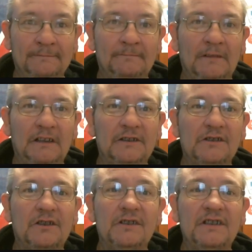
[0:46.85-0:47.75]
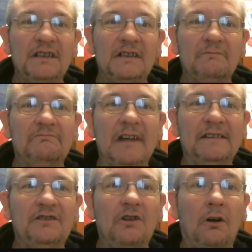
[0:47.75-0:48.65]
And as you can see, the
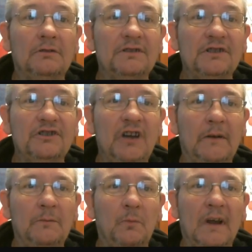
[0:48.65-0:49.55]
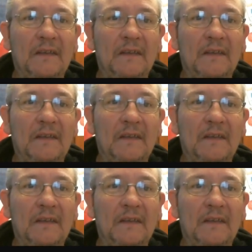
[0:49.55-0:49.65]
red dots are showing where